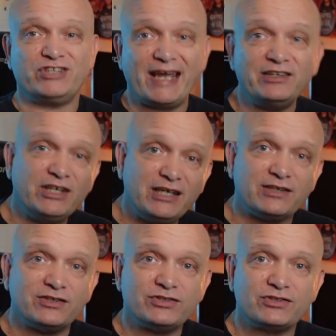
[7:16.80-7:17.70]

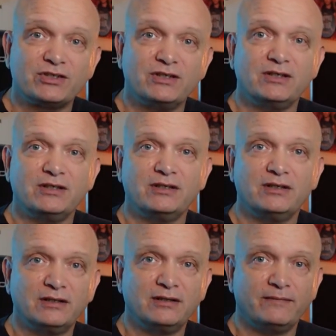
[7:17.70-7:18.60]
years,
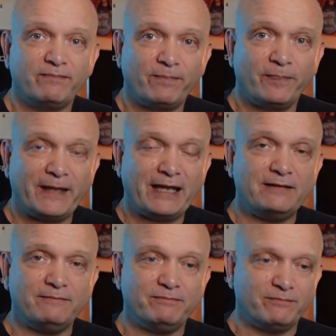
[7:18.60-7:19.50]
then